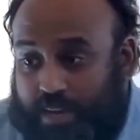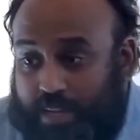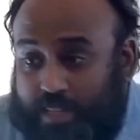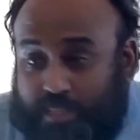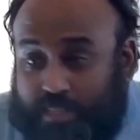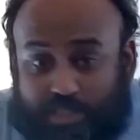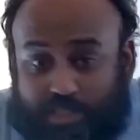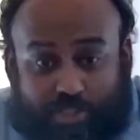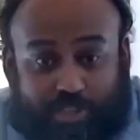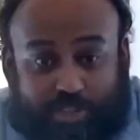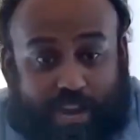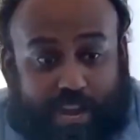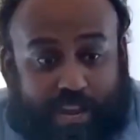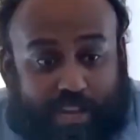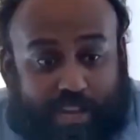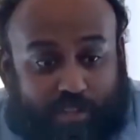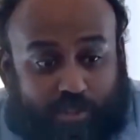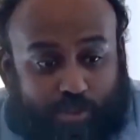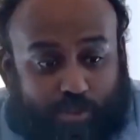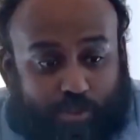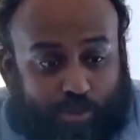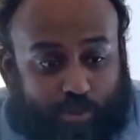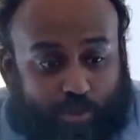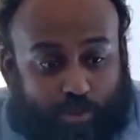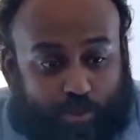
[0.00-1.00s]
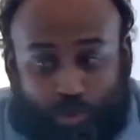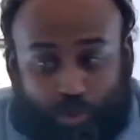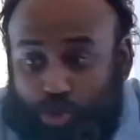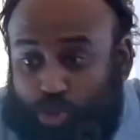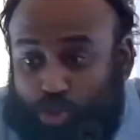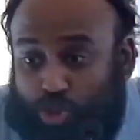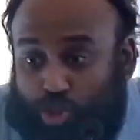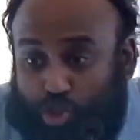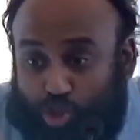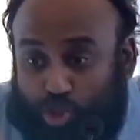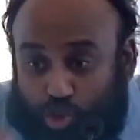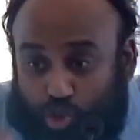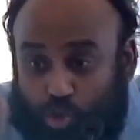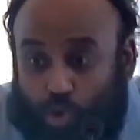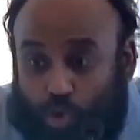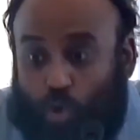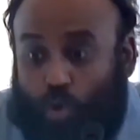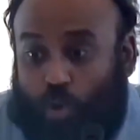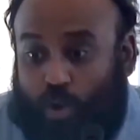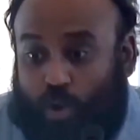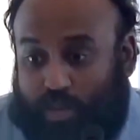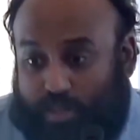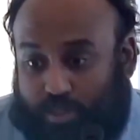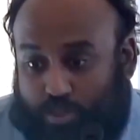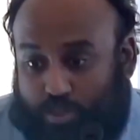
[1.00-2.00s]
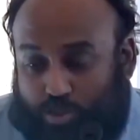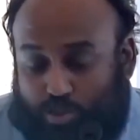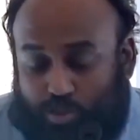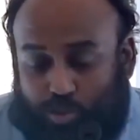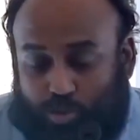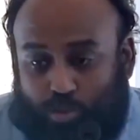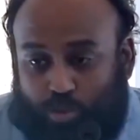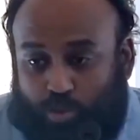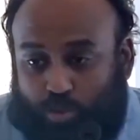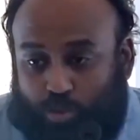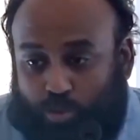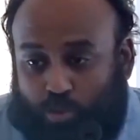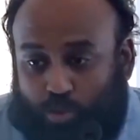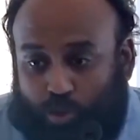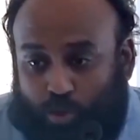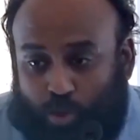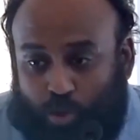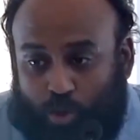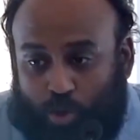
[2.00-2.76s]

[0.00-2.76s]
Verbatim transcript: It's trying to to show us through